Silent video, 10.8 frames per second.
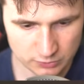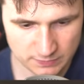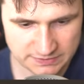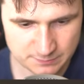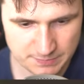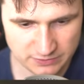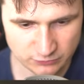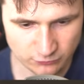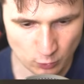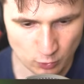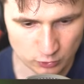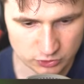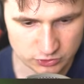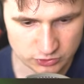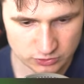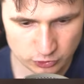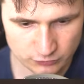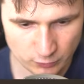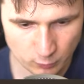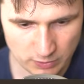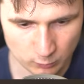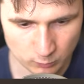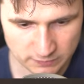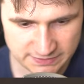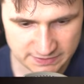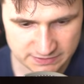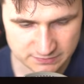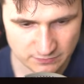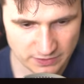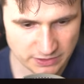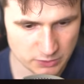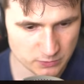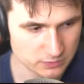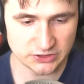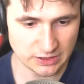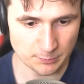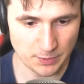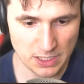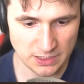underestimate the force. Force of the what? Ooh, what's this? Thank you. I just got a